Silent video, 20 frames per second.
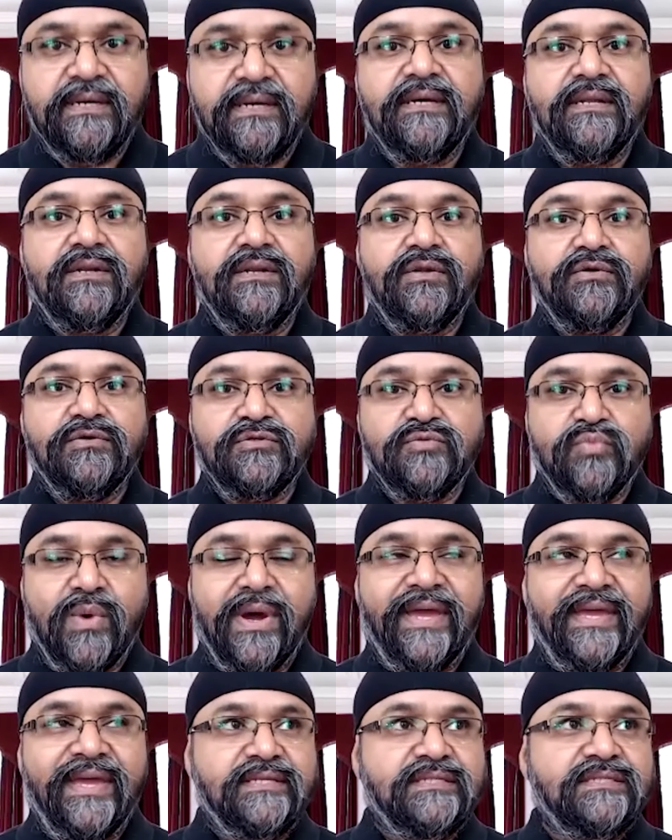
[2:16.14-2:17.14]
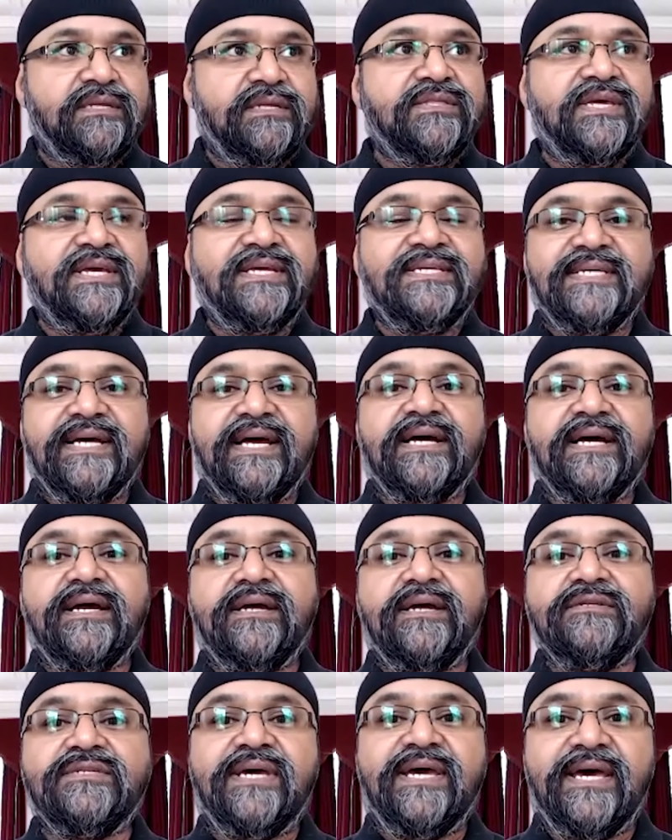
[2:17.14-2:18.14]
lose weight, things that are
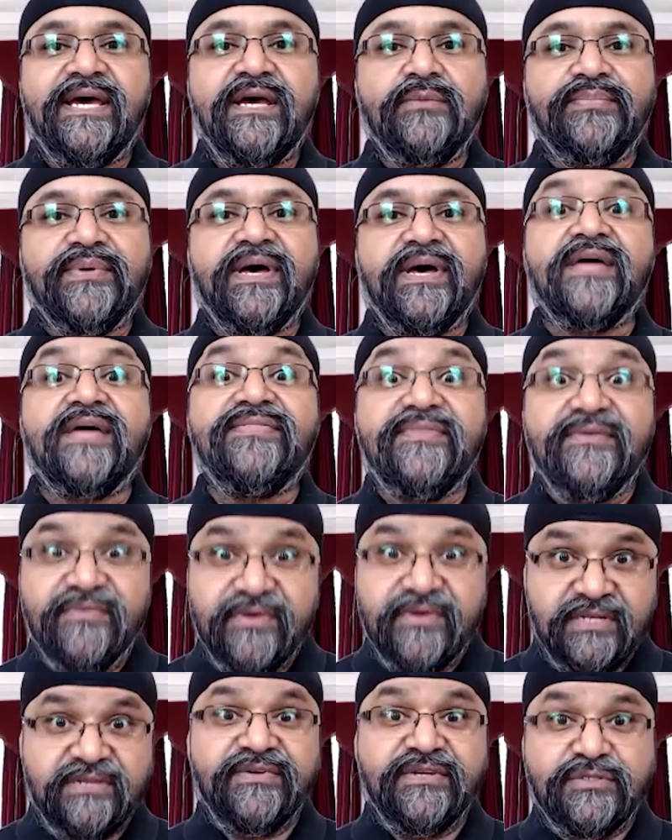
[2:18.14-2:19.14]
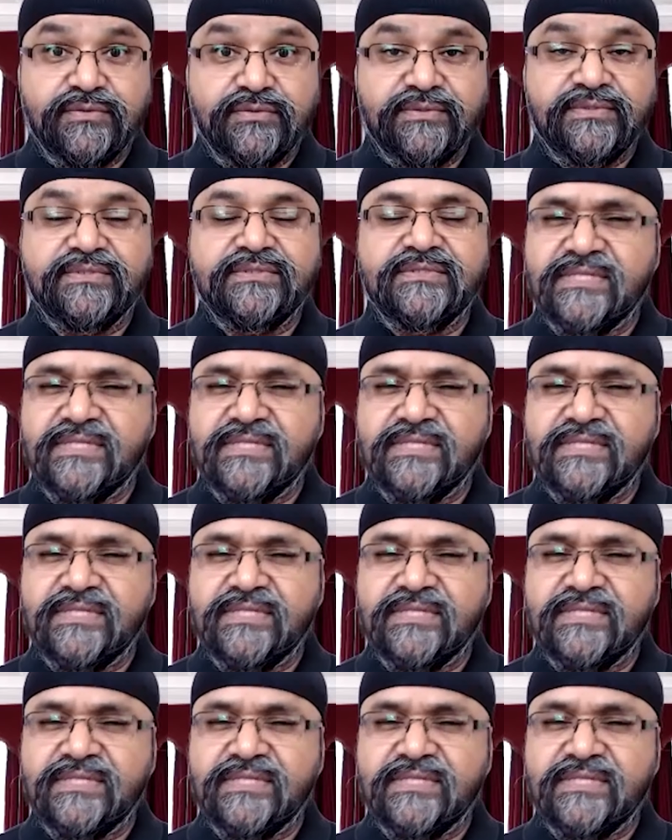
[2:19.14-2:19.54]
going to help other individuals.